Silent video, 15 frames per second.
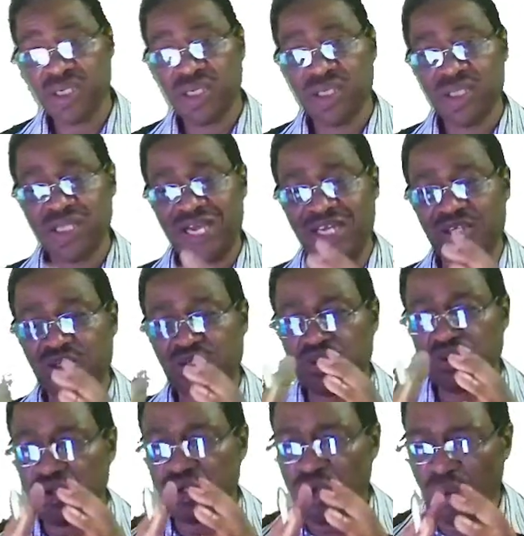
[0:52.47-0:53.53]
That to
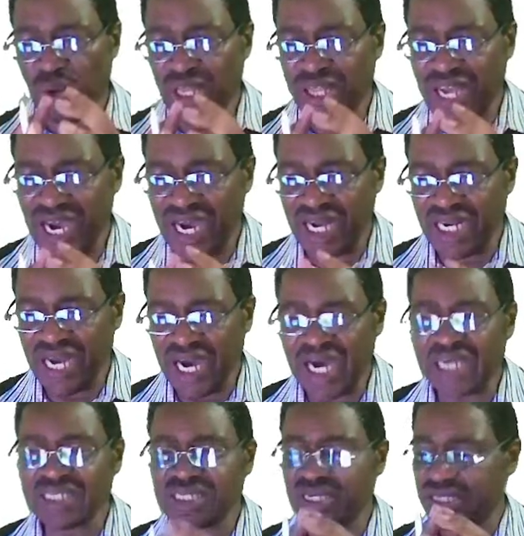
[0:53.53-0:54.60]
know whether an
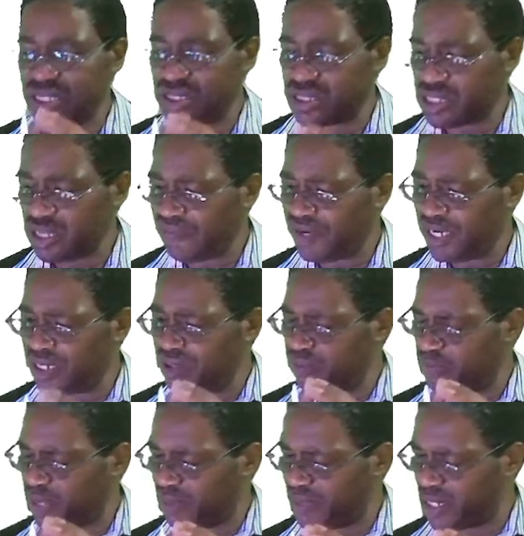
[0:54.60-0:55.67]
asset has suffered an
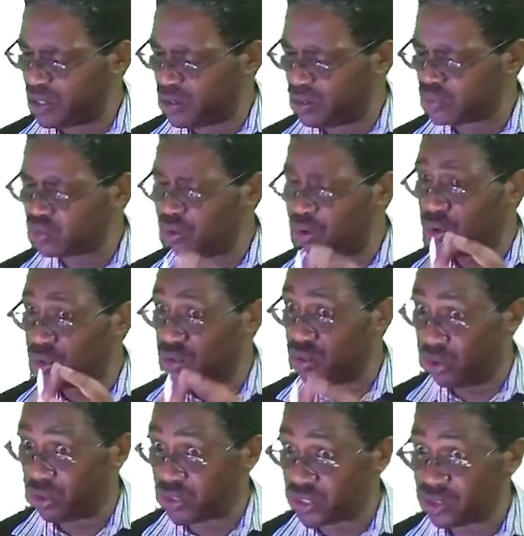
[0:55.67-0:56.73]
impairment loss or
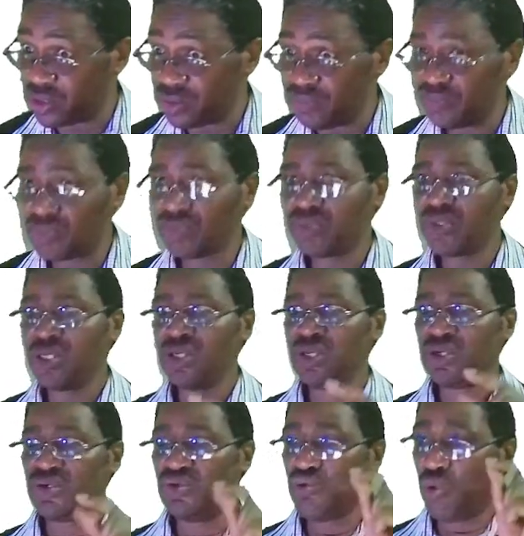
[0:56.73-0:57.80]
not,
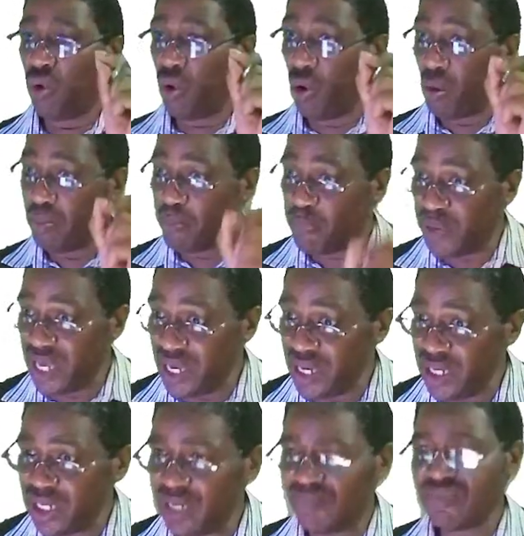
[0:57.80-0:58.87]
you
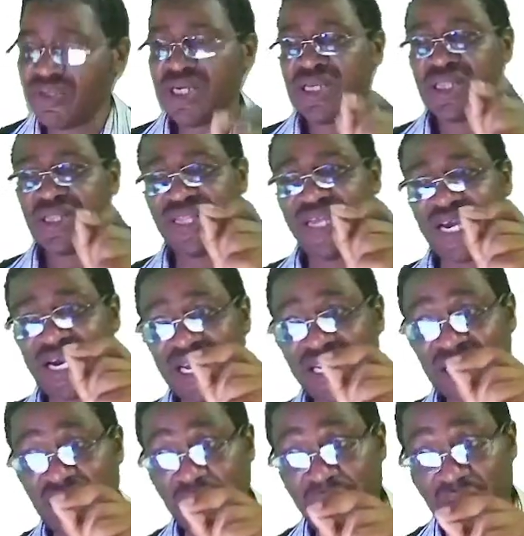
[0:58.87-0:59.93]
compare the carrying
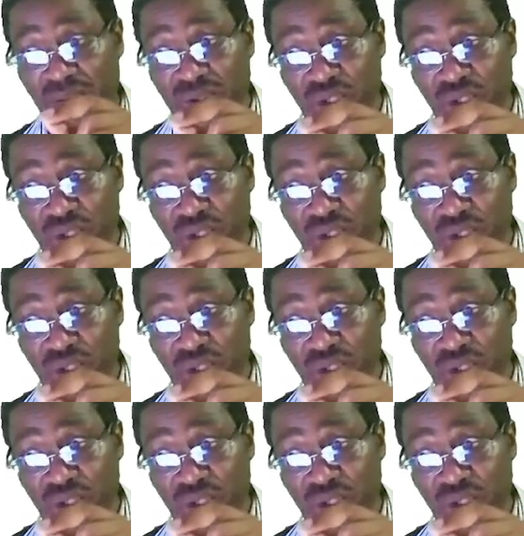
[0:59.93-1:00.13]
amount